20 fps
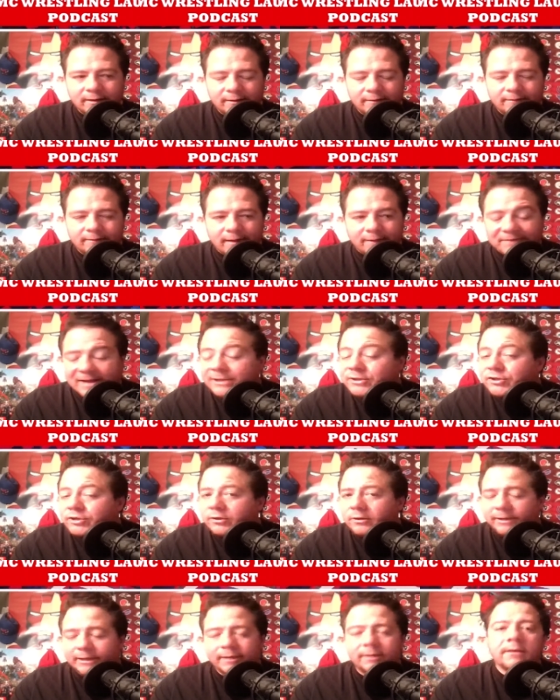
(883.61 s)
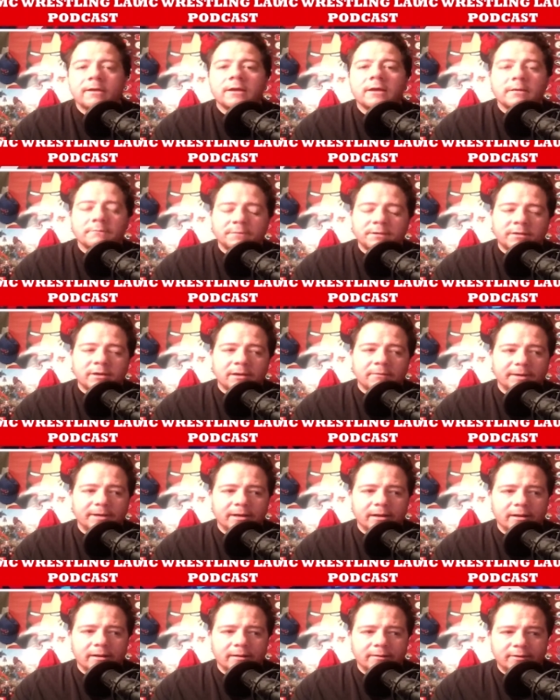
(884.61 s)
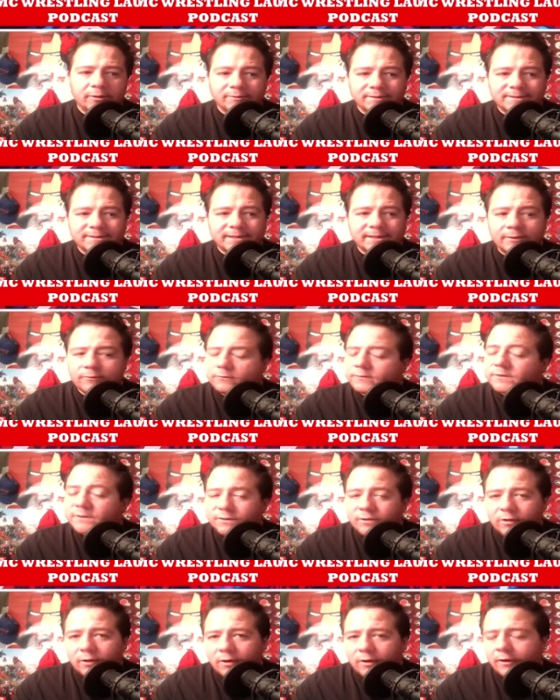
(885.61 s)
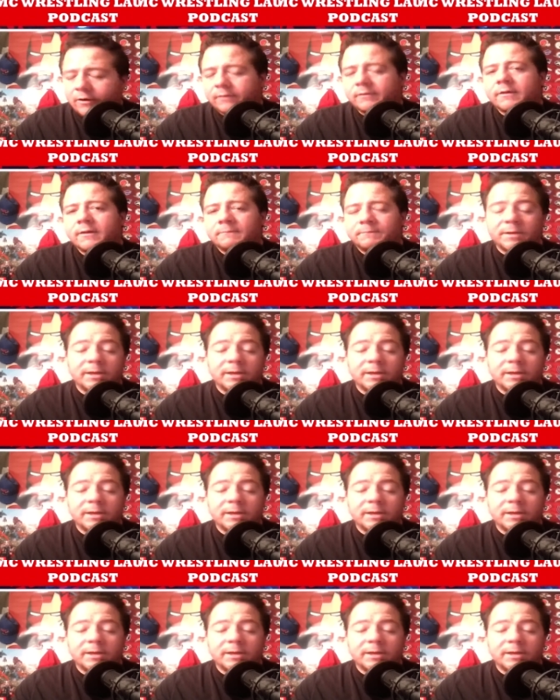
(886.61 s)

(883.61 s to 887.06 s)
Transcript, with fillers: uh, eventually becoming a you know single star,